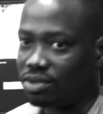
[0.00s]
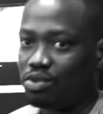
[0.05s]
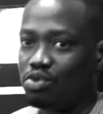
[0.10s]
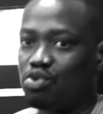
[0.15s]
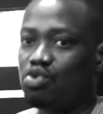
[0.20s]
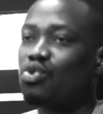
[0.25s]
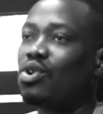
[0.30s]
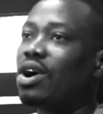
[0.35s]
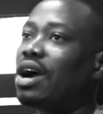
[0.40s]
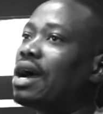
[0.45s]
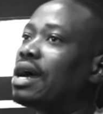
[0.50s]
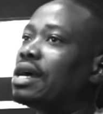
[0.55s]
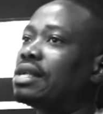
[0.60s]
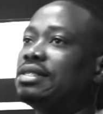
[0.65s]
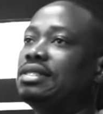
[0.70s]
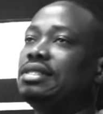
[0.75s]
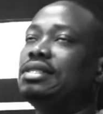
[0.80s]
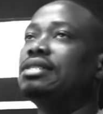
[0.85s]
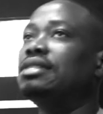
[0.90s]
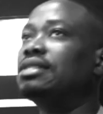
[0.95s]
Who are
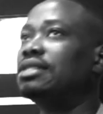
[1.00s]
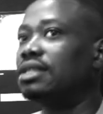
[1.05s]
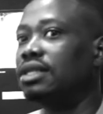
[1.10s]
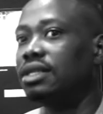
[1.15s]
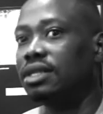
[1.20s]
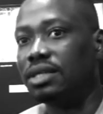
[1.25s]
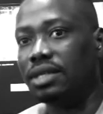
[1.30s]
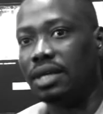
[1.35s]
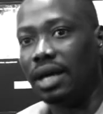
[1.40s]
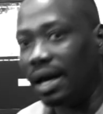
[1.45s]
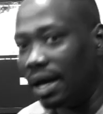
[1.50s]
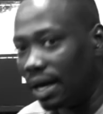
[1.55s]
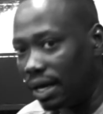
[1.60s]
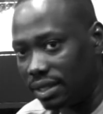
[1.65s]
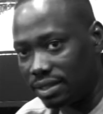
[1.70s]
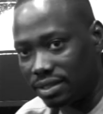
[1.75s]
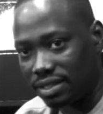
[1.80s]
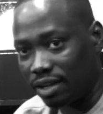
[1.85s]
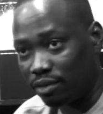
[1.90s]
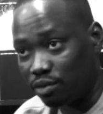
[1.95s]
these
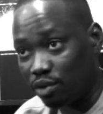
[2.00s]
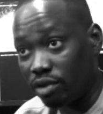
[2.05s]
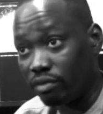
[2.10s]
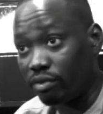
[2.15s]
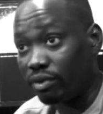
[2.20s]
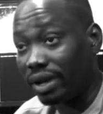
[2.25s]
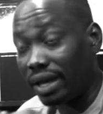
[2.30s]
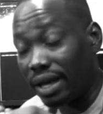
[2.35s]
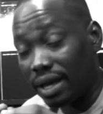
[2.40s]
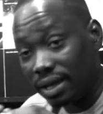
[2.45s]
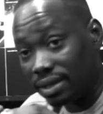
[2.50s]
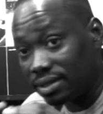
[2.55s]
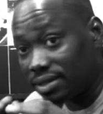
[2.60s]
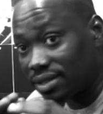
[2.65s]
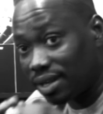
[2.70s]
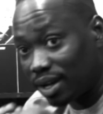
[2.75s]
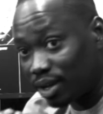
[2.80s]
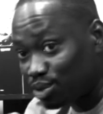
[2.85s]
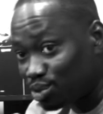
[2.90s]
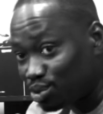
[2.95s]
guys that have not even
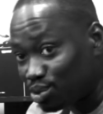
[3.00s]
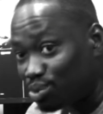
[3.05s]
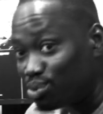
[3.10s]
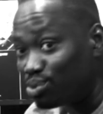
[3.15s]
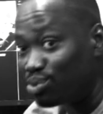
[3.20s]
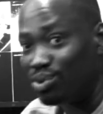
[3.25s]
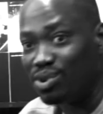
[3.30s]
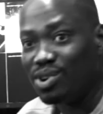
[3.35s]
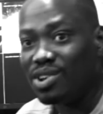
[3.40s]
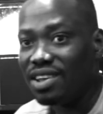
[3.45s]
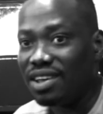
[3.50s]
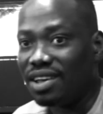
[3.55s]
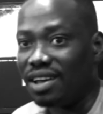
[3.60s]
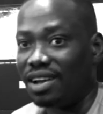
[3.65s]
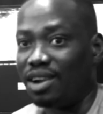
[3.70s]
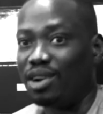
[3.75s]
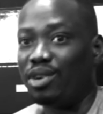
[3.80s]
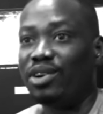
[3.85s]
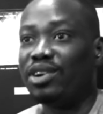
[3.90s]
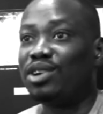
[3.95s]
entered school
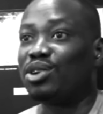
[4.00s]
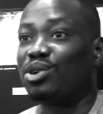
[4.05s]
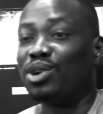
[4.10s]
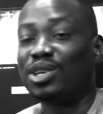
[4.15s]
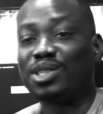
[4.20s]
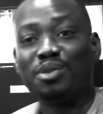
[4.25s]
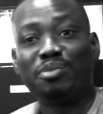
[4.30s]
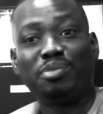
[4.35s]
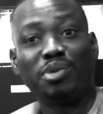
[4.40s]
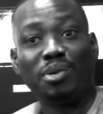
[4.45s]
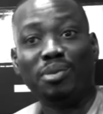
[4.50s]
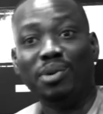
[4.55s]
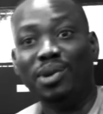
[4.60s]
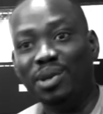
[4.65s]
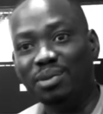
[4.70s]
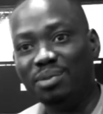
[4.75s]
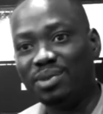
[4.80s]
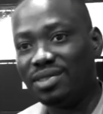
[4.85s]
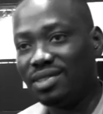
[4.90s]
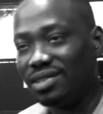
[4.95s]
and are already causing problems?
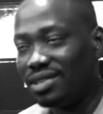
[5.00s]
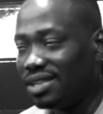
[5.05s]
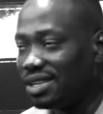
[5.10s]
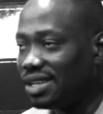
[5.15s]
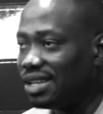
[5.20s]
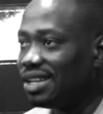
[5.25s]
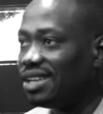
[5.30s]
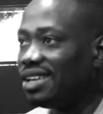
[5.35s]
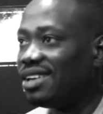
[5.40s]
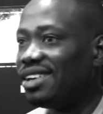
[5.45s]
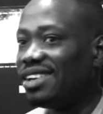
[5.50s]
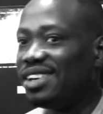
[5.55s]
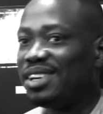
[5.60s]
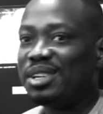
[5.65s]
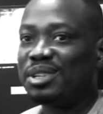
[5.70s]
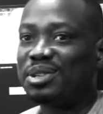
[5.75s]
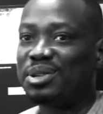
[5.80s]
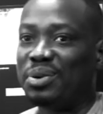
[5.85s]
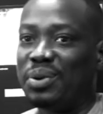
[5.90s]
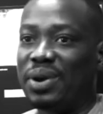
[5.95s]

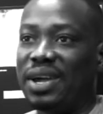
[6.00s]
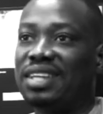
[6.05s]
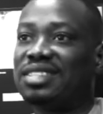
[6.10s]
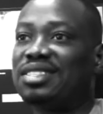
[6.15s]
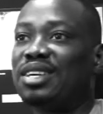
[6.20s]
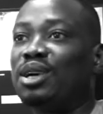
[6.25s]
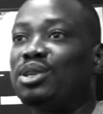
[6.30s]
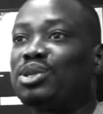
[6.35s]
So we enter